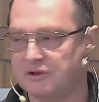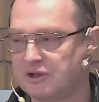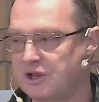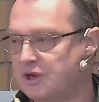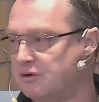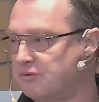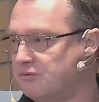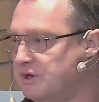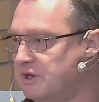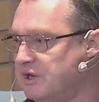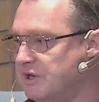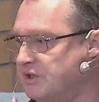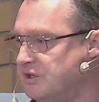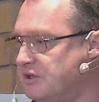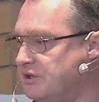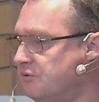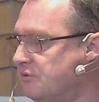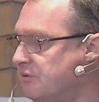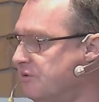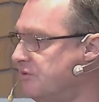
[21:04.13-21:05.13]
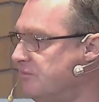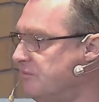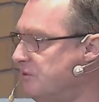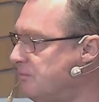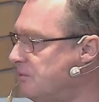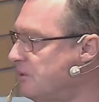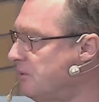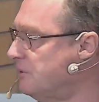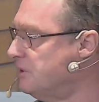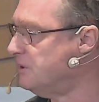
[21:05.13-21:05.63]
If you're going to really deal
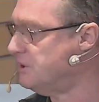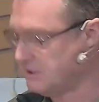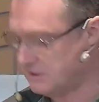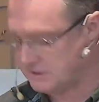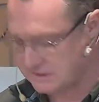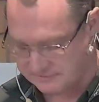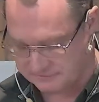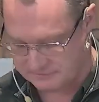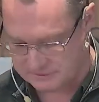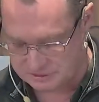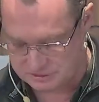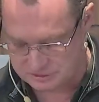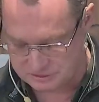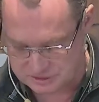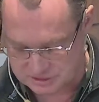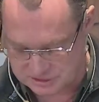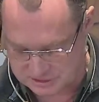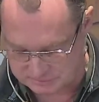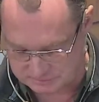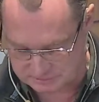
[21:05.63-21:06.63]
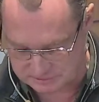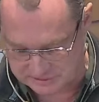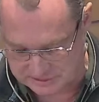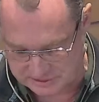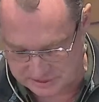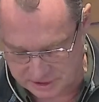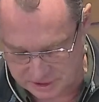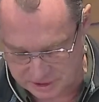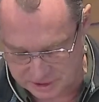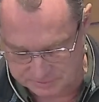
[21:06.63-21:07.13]
with them, you probably need to have the
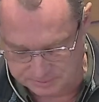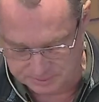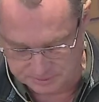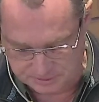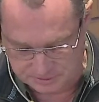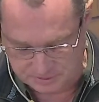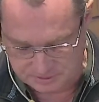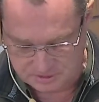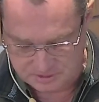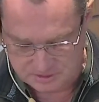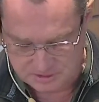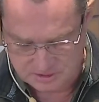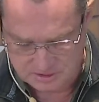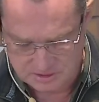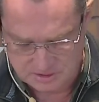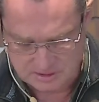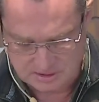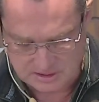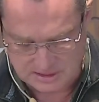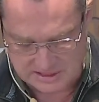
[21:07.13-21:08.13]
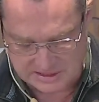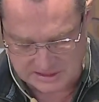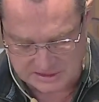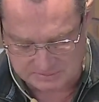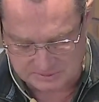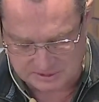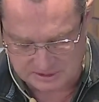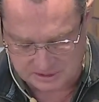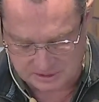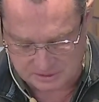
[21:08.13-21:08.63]
newsletter open
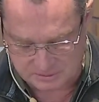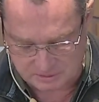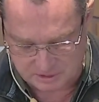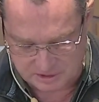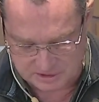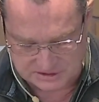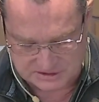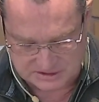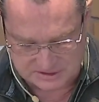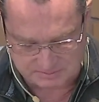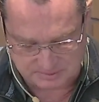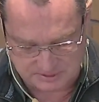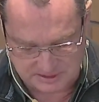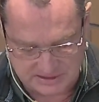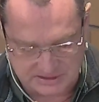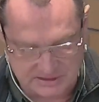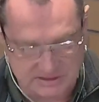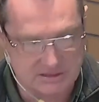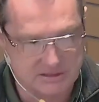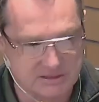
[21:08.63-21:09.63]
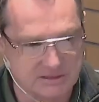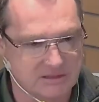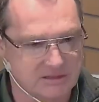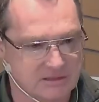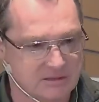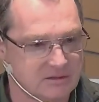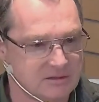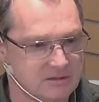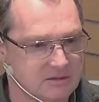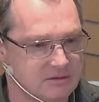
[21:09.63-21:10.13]
and to be in a quiet
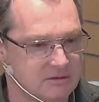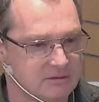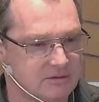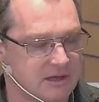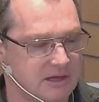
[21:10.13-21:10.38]
space,